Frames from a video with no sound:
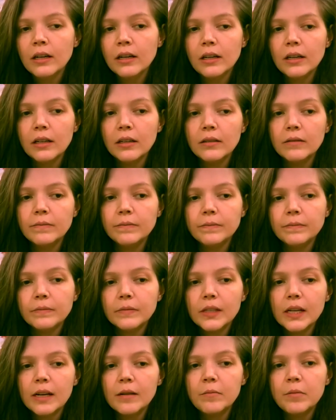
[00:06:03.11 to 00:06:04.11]

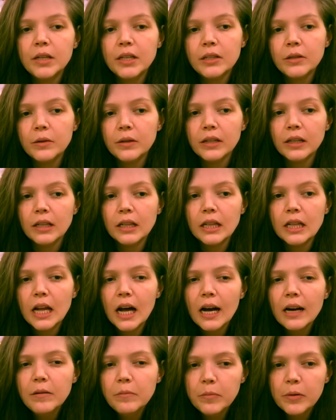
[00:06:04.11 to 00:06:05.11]
I've been doing a
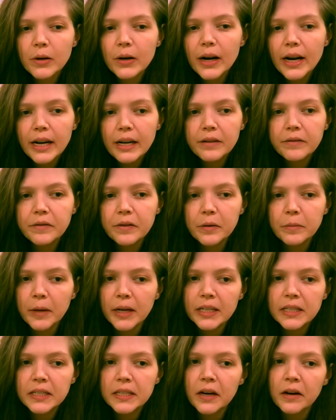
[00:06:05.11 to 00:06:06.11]
lot of praying for
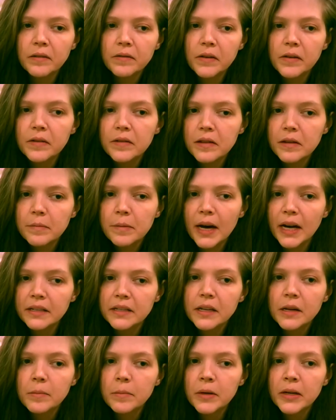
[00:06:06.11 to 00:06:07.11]
myself over the
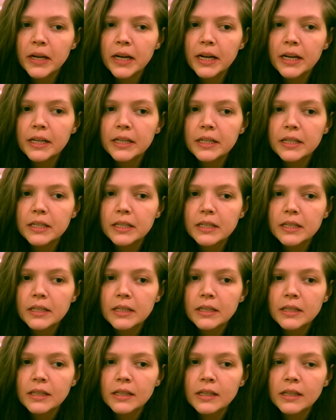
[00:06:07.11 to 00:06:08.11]
past couple days,
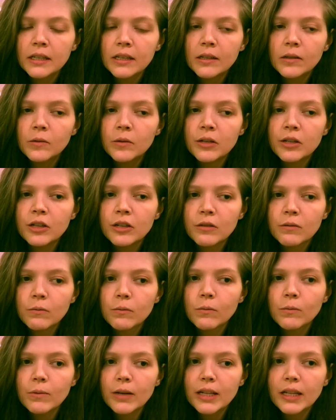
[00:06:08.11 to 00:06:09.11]
which is
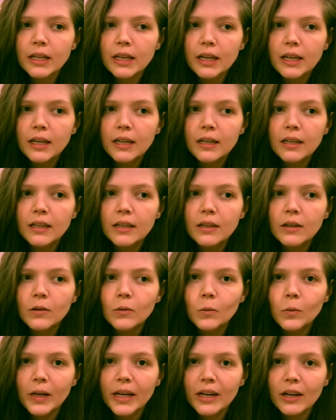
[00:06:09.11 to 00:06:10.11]
really
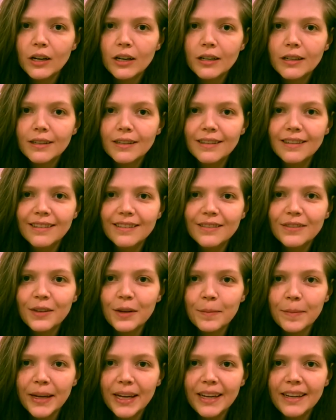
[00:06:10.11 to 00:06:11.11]
weird
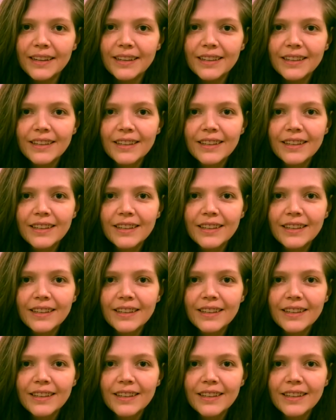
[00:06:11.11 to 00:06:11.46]
for me.